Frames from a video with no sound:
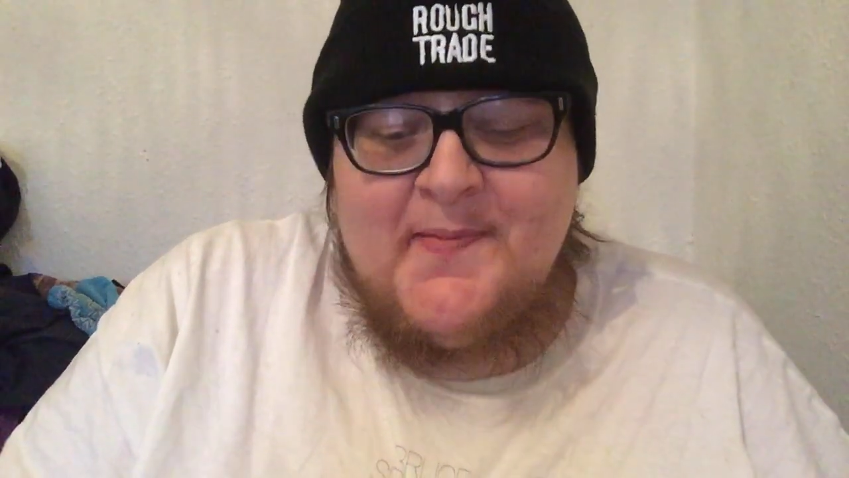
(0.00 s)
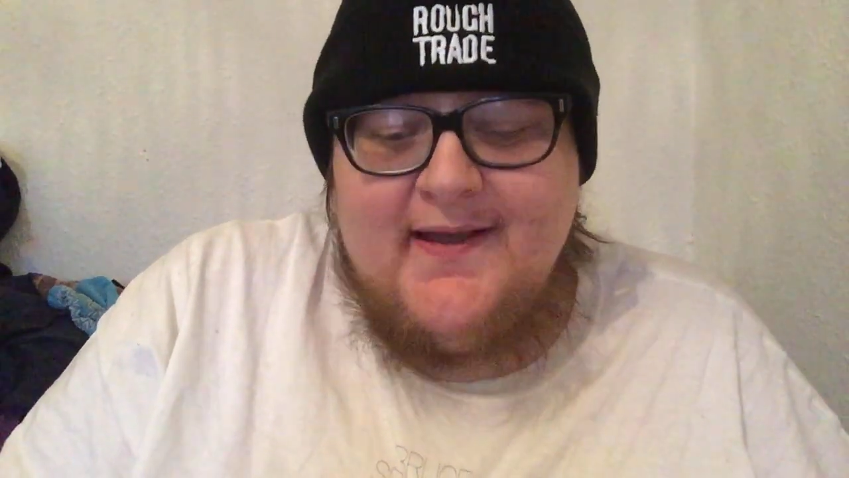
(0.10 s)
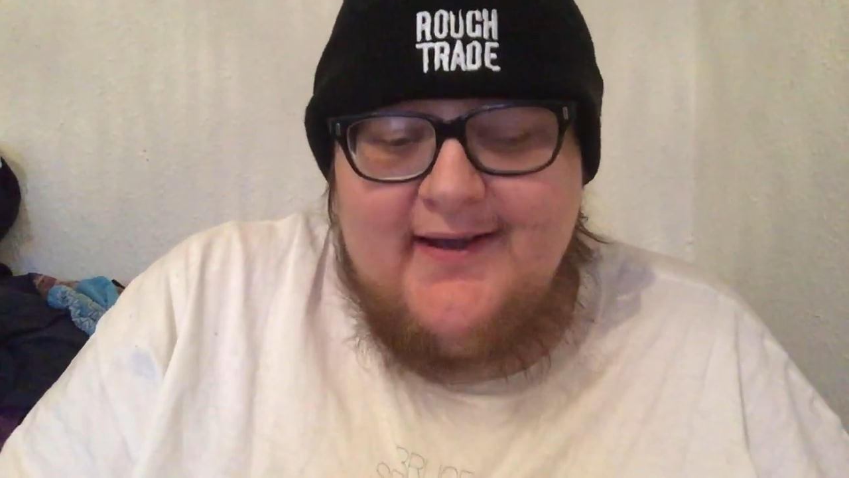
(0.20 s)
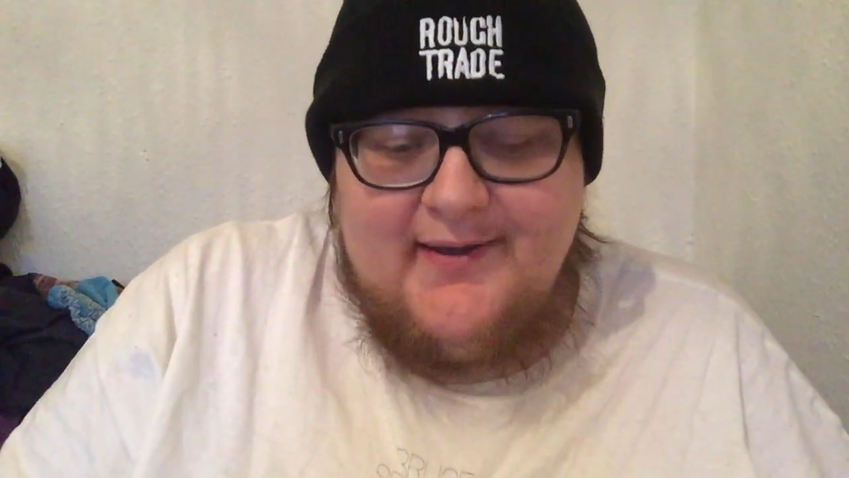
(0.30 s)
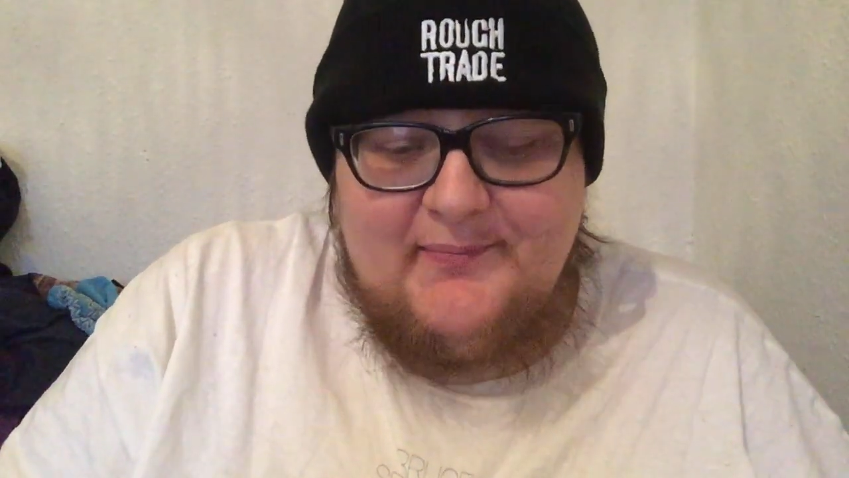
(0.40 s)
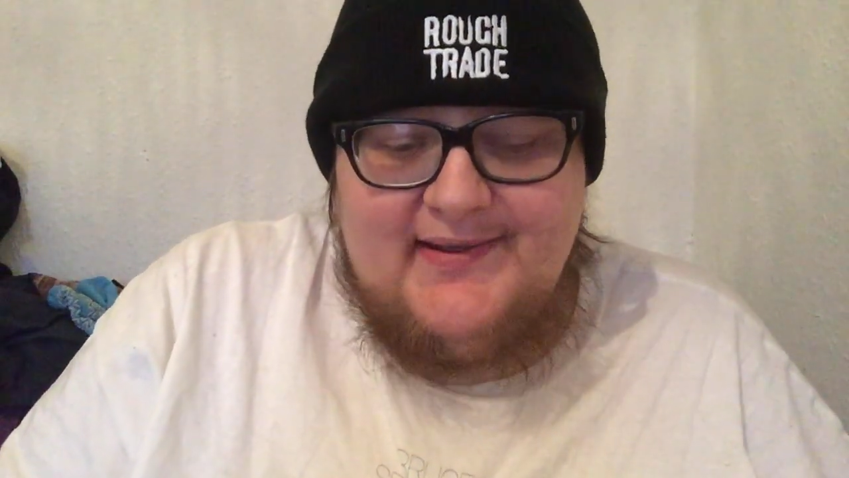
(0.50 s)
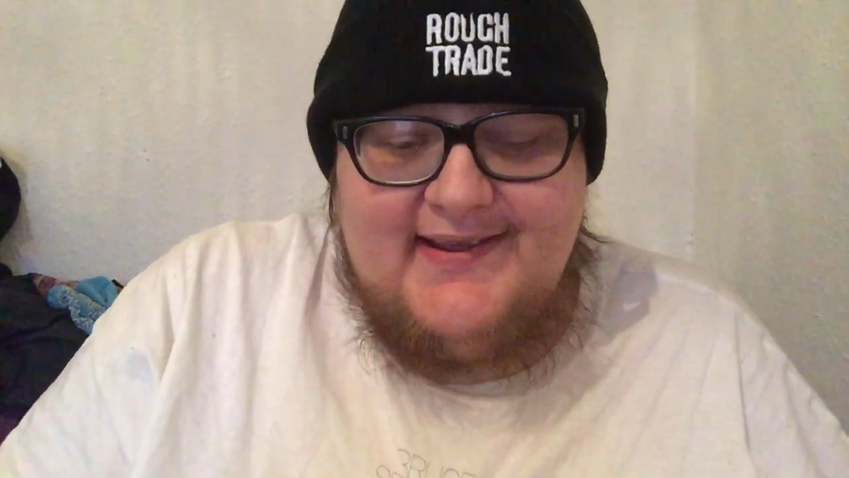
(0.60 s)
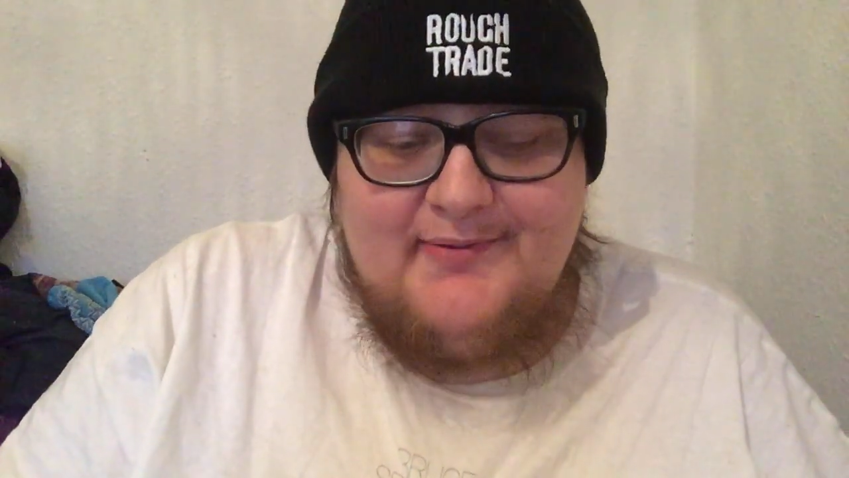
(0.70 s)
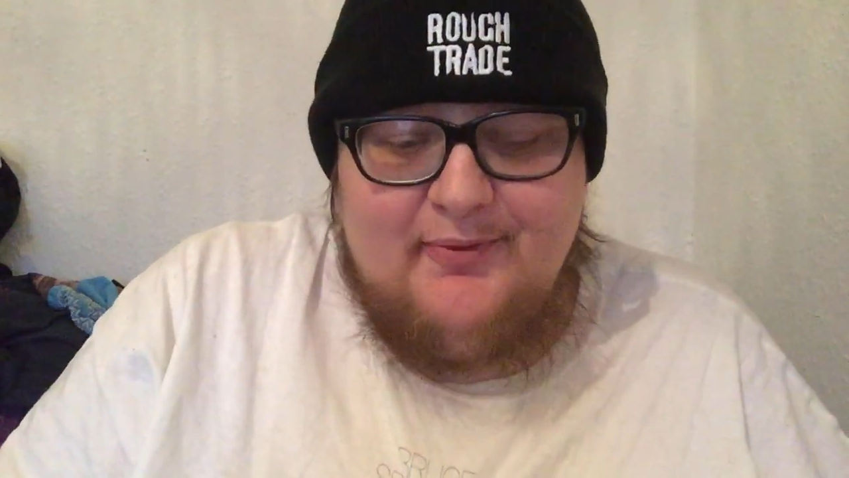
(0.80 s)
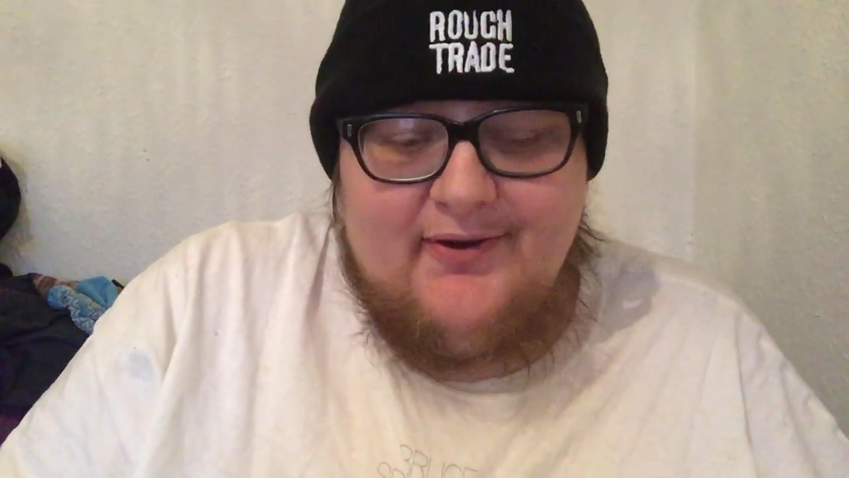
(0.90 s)
Um,
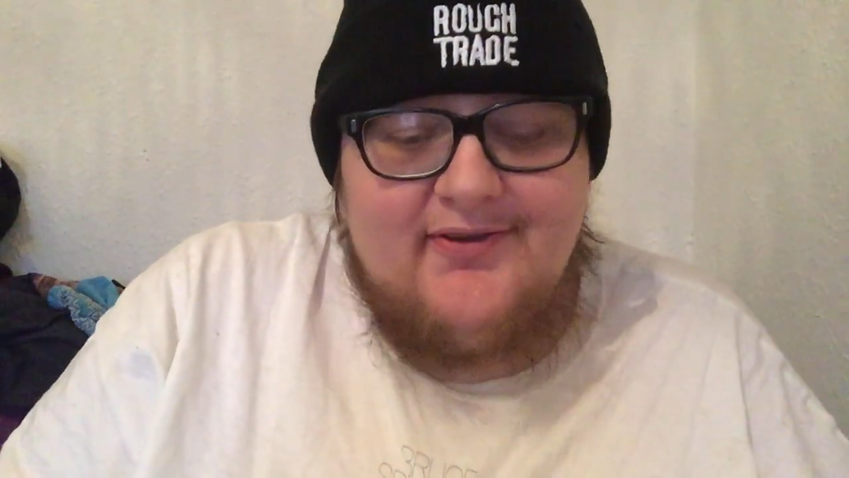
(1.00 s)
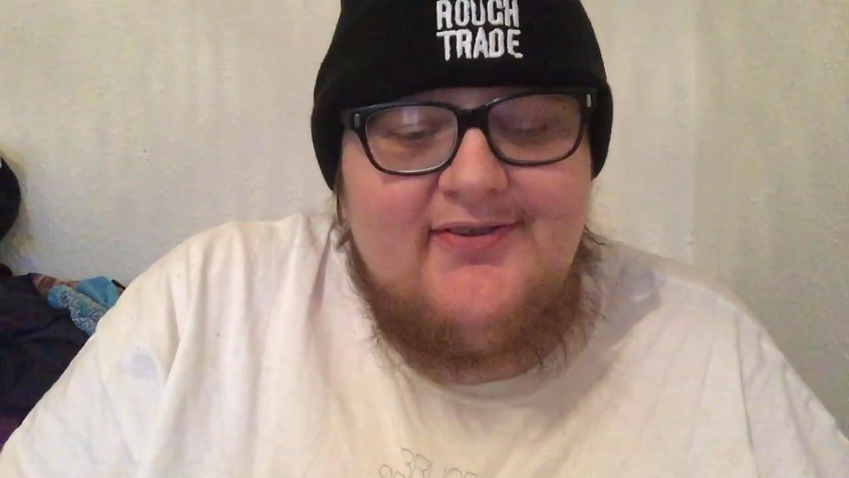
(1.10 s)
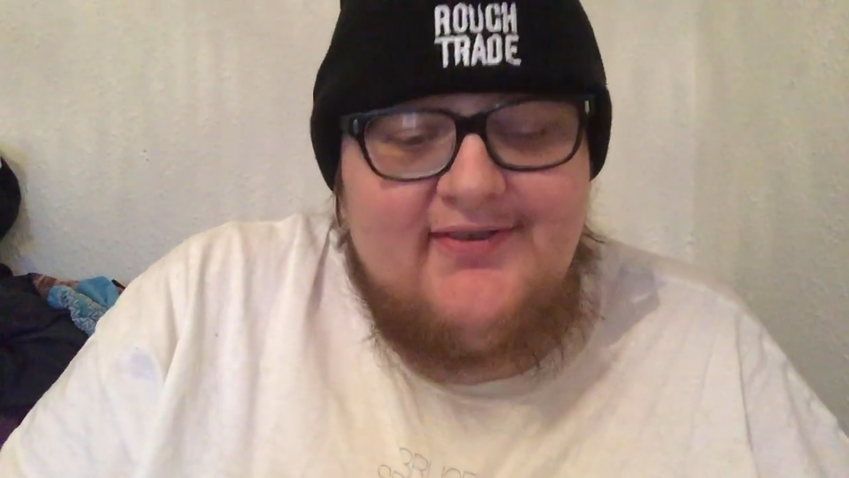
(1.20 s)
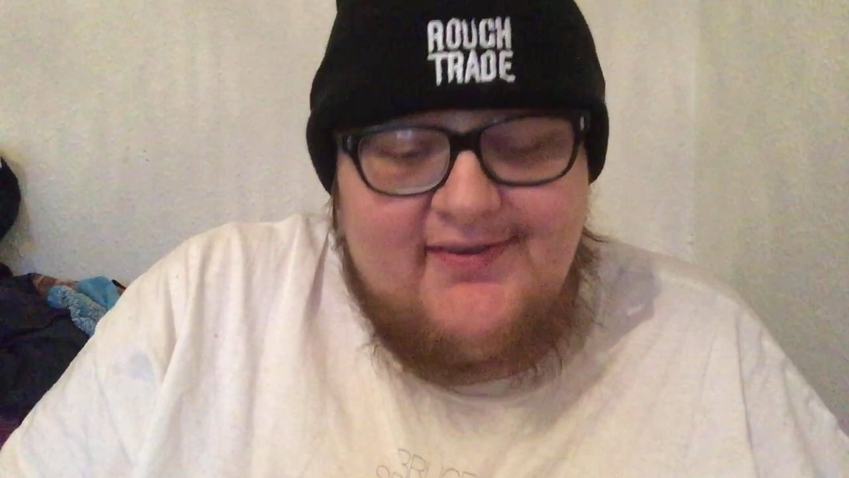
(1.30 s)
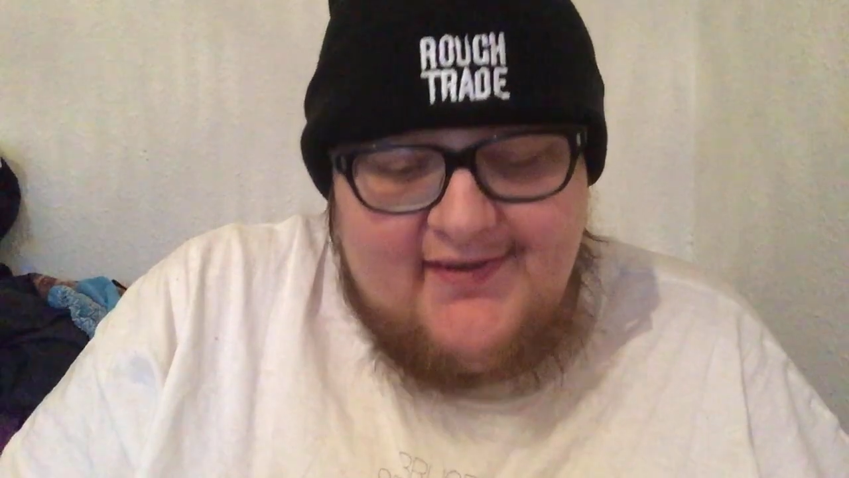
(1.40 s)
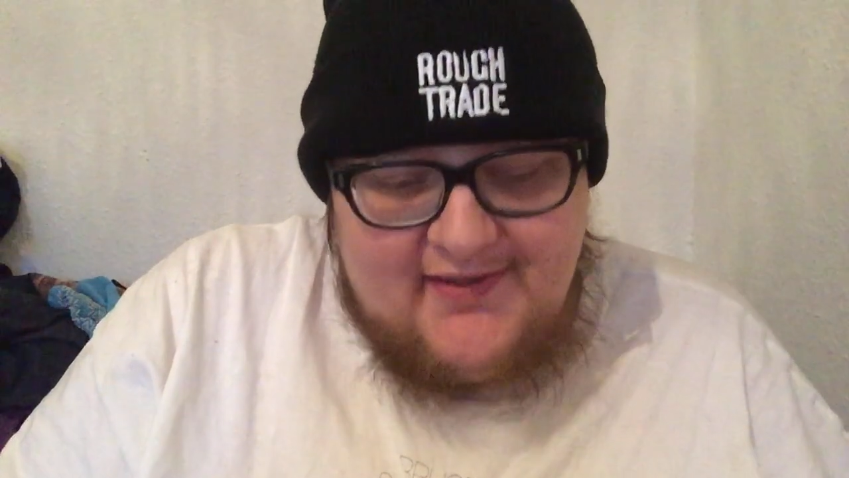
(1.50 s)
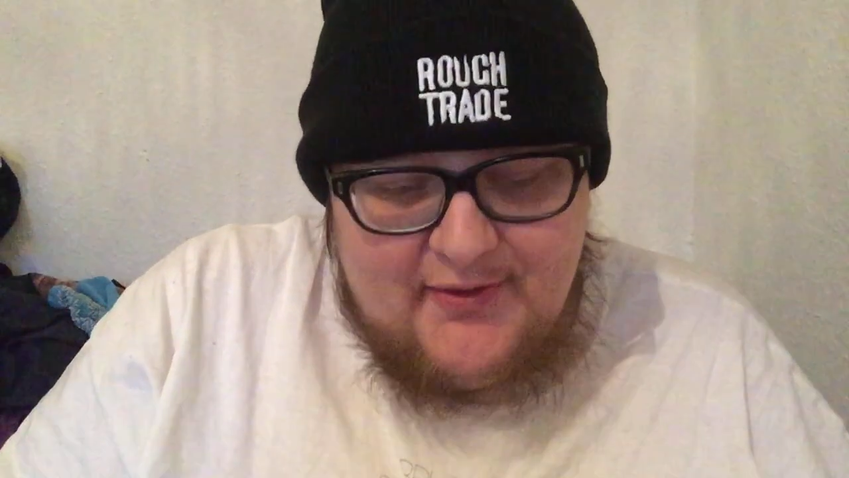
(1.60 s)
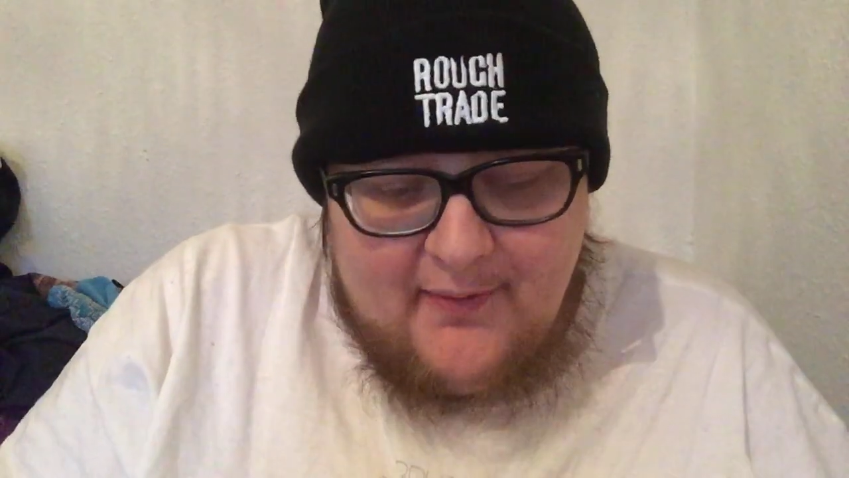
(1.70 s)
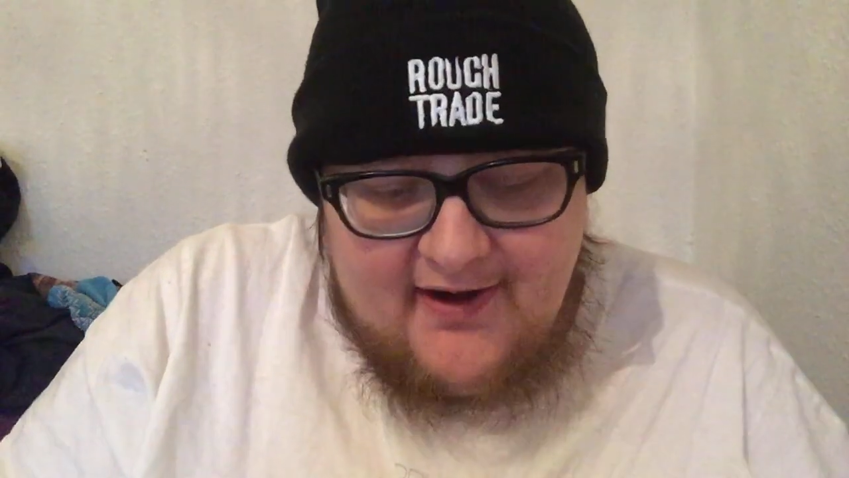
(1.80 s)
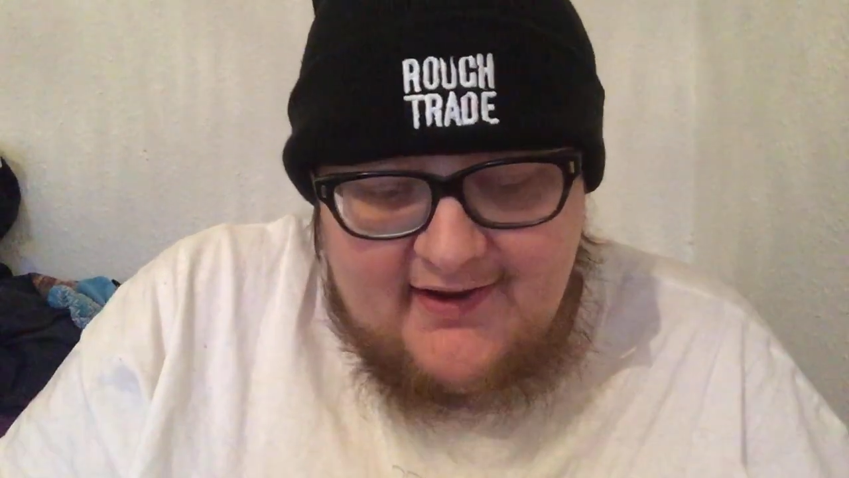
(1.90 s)
he was in the
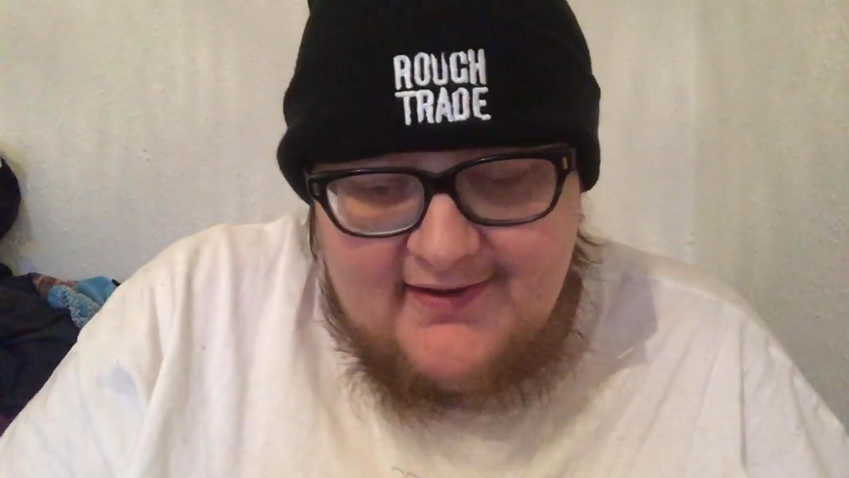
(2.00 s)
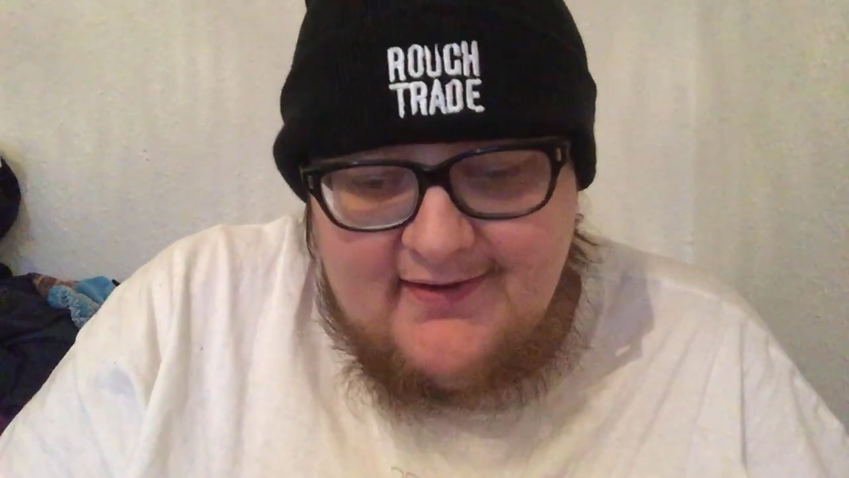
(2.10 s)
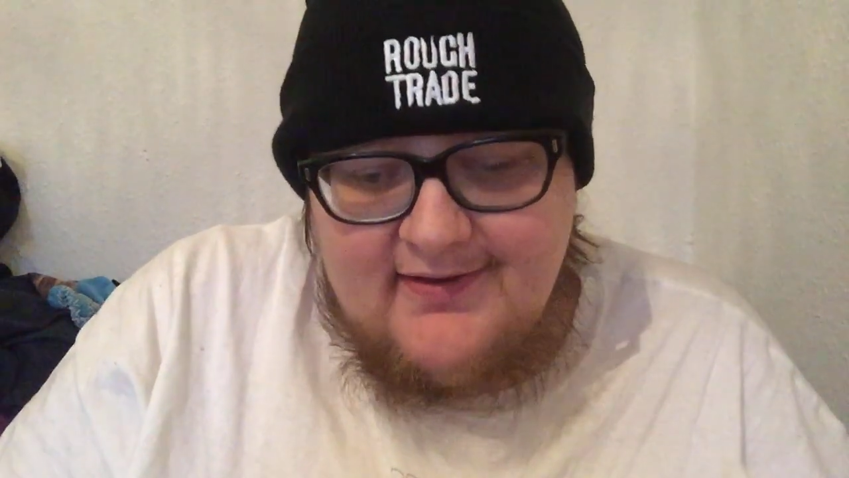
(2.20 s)
running,